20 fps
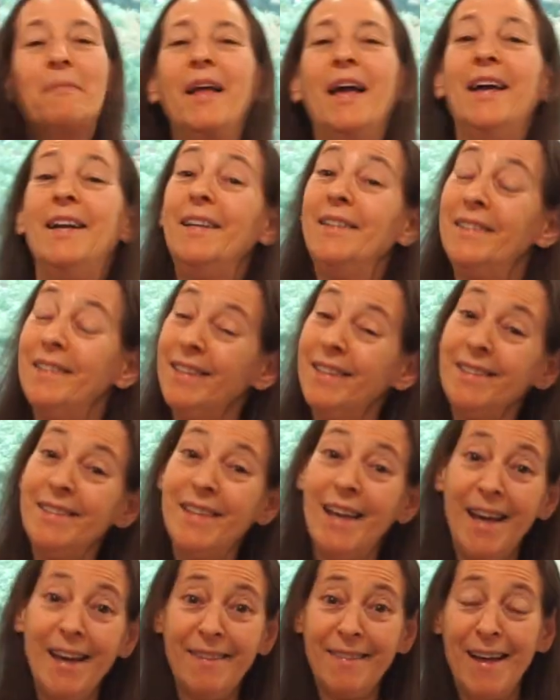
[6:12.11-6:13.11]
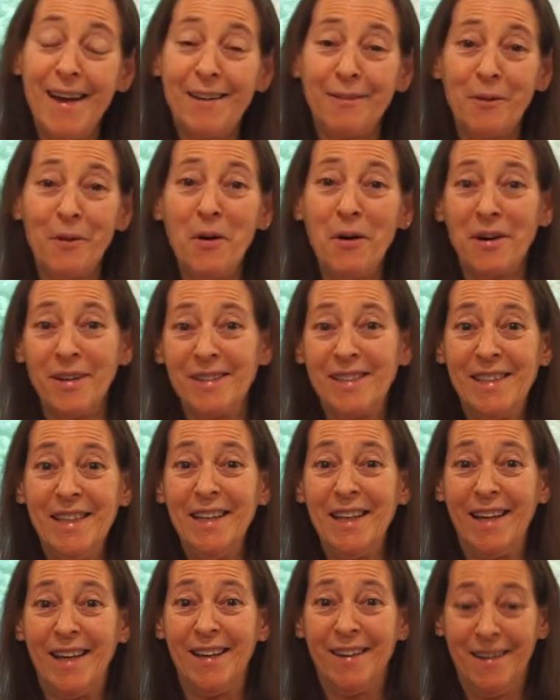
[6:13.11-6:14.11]
And it didn't take that long,
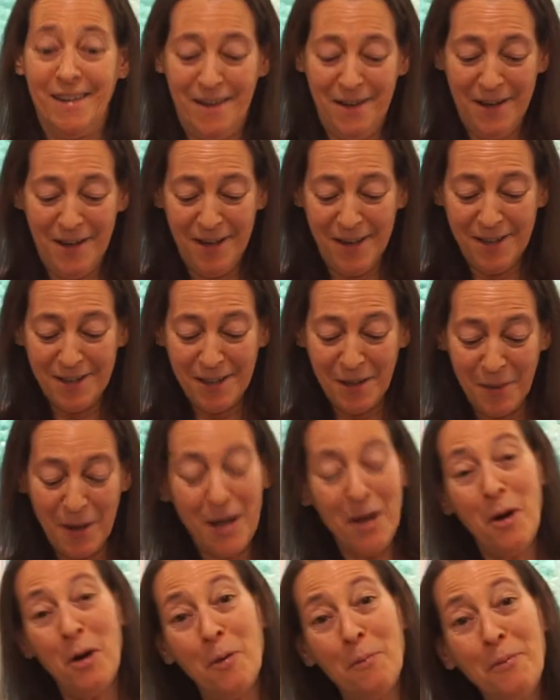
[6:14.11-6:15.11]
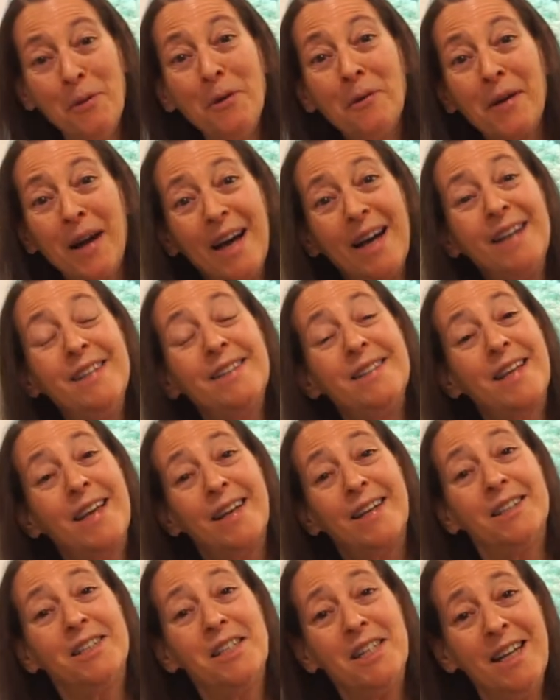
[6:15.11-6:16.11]
did it? So I hope you guys
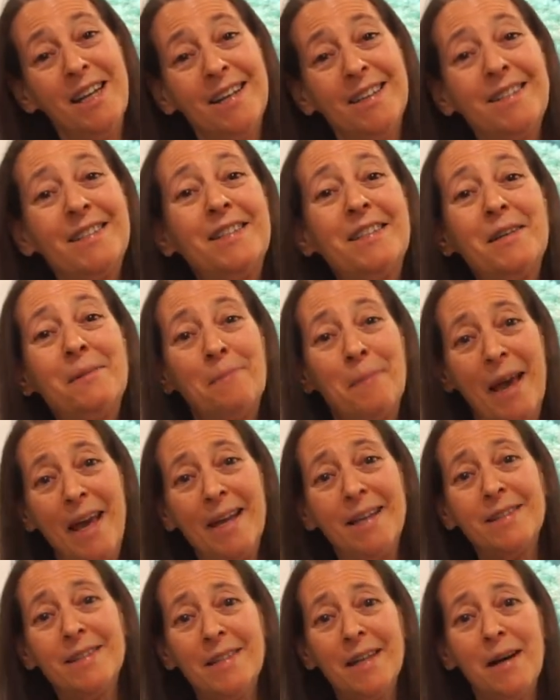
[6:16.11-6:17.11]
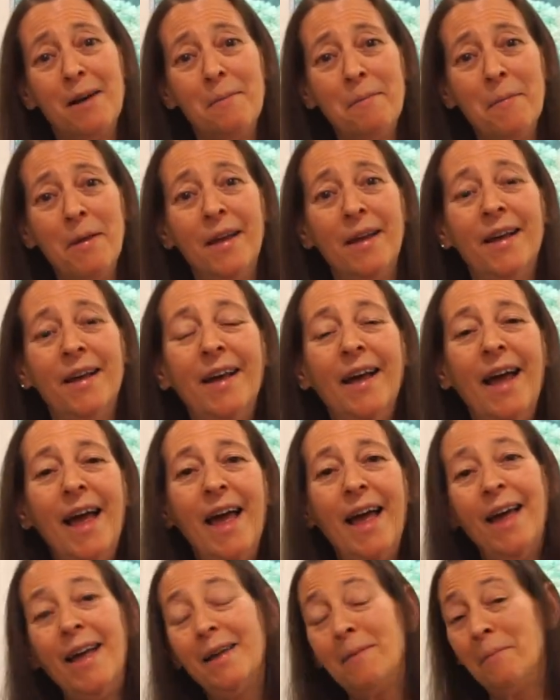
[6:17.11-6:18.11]
get a chance to make some,
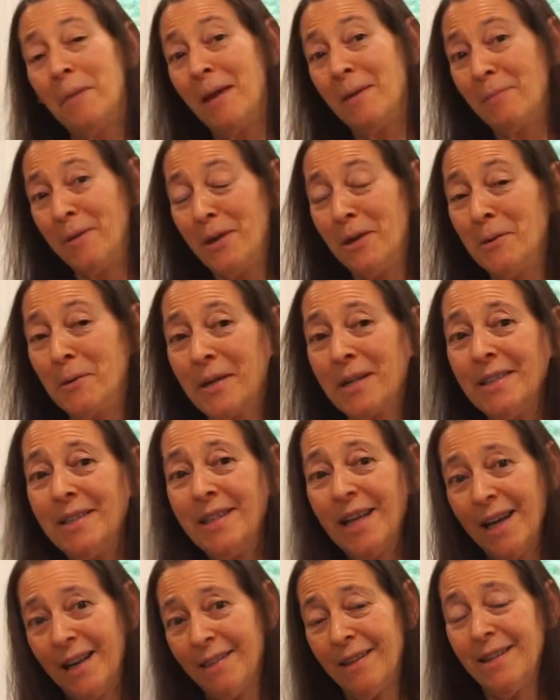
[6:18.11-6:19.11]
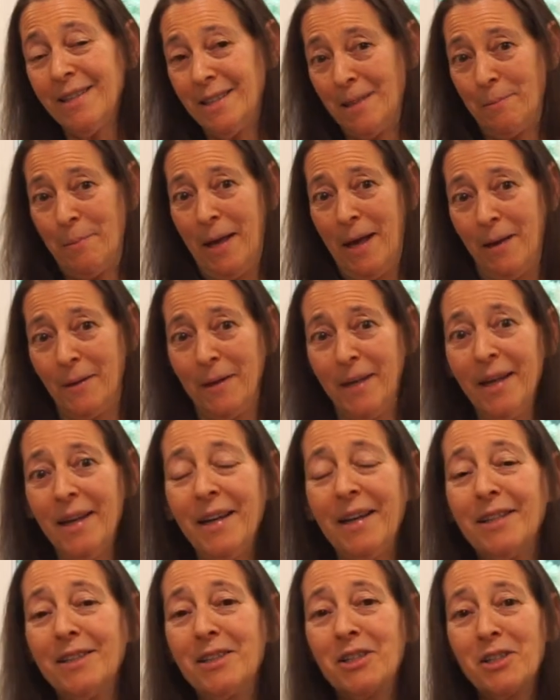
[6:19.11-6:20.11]
and maybe you can tell us about
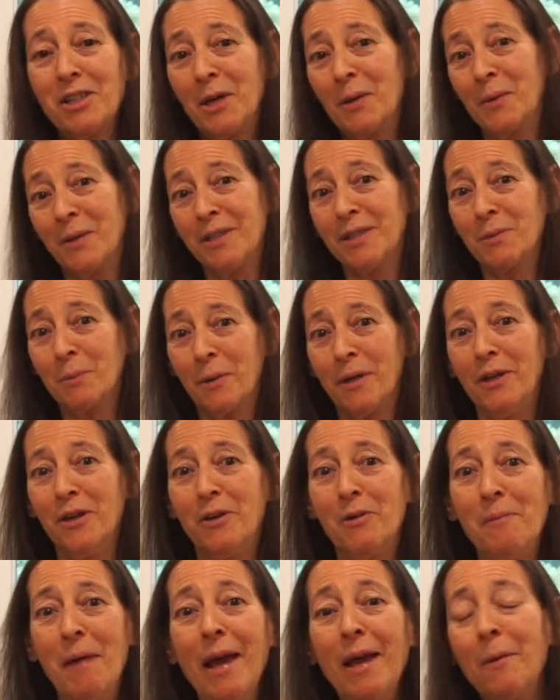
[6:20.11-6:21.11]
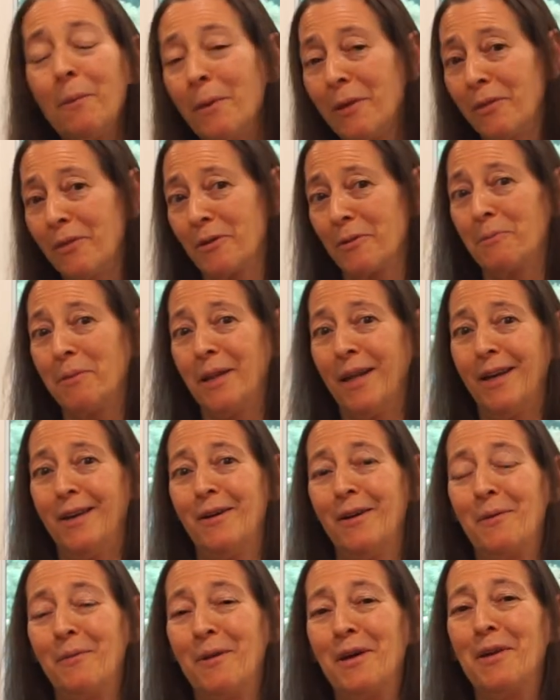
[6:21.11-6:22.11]
it and show us what you make with your
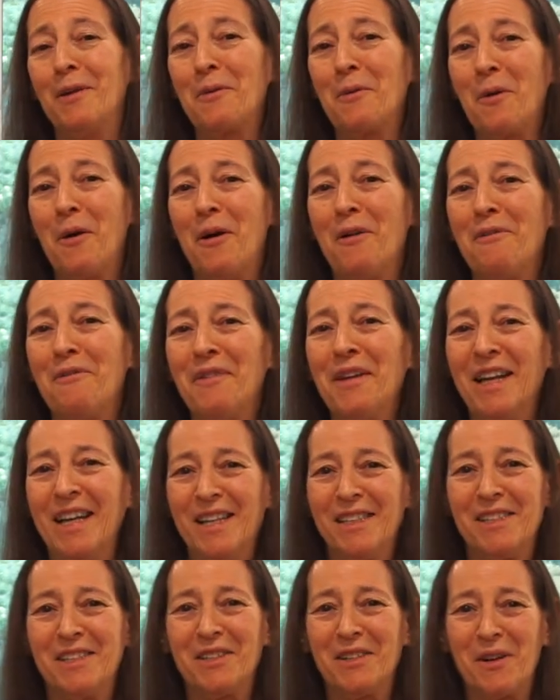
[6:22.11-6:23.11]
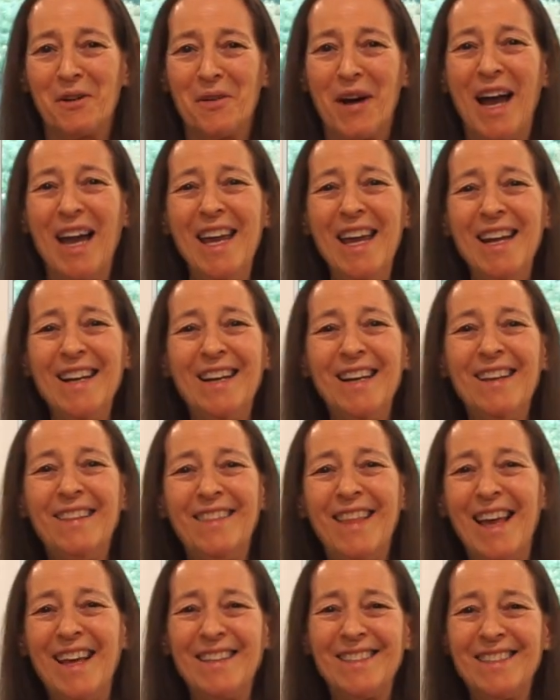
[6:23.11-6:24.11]
Play-Doh when you're all finished, all right?
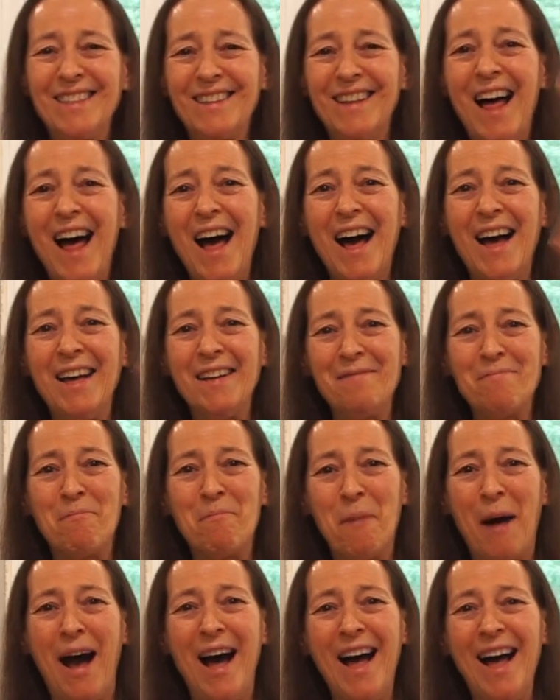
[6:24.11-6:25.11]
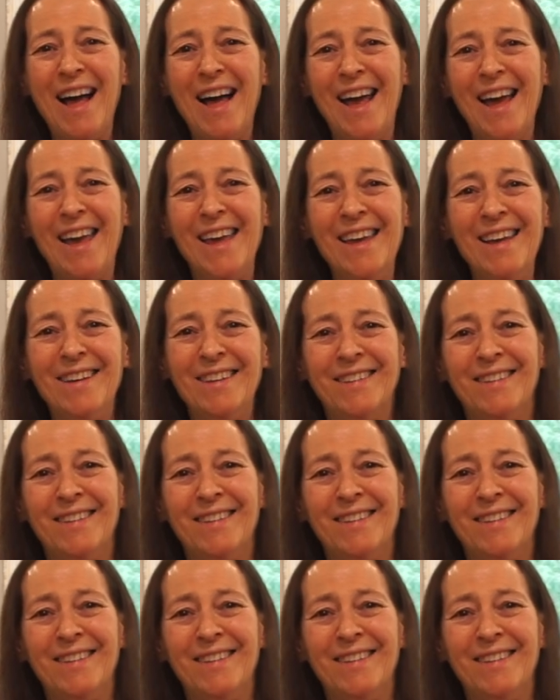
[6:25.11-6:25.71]
Thanks a lot. Bye.